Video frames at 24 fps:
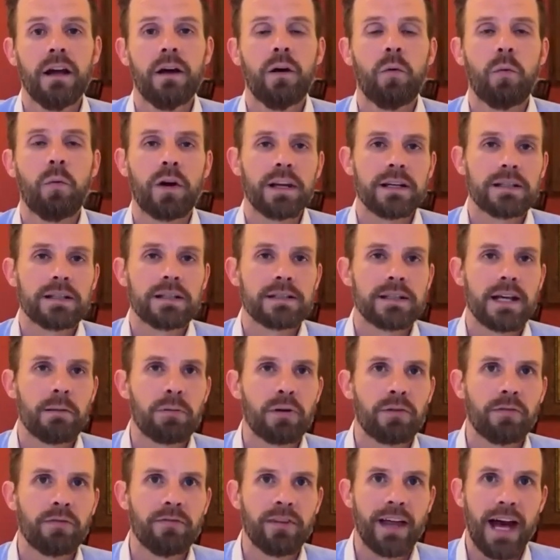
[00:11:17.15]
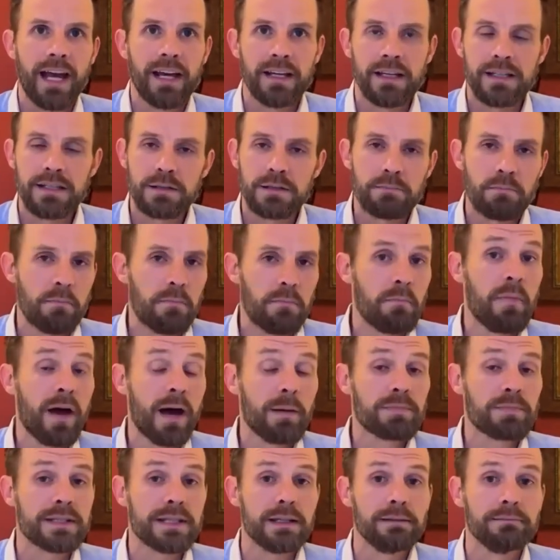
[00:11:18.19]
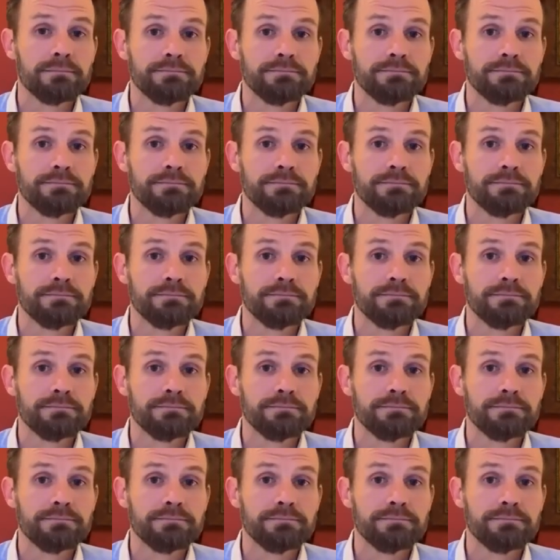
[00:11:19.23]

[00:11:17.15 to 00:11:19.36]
One example of that is Pepsi.